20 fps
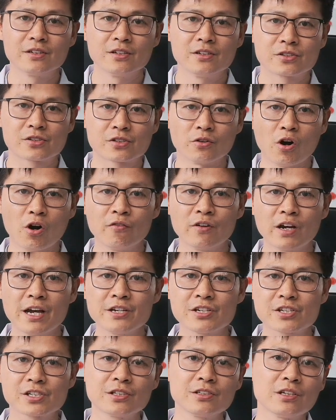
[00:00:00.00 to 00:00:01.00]
So
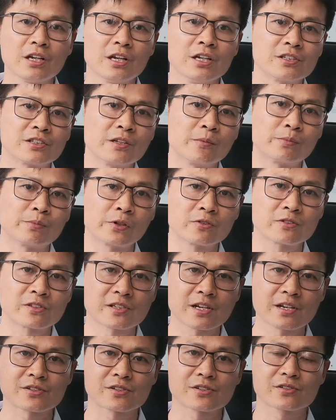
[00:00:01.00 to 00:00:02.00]
ovulation is the
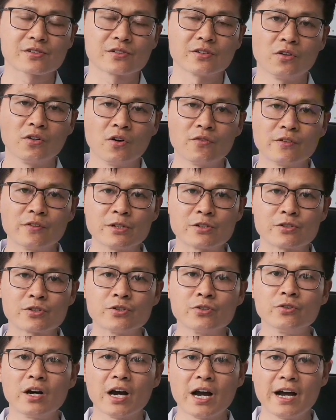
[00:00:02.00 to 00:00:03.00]
process of a
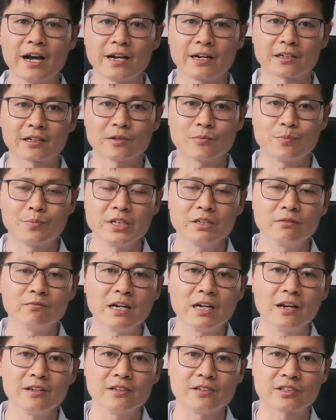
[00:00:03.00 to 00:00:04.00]
mature egg being
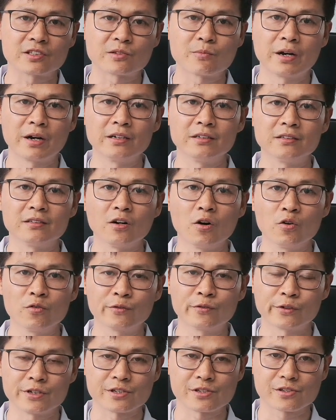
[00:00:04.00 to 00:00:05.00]
released by the
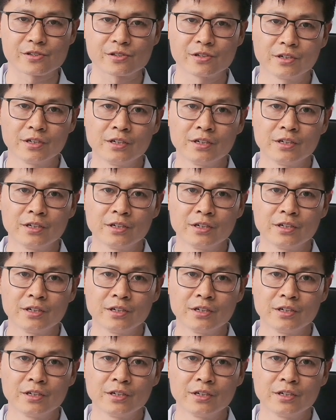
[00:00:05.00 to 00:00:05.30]
ovaries.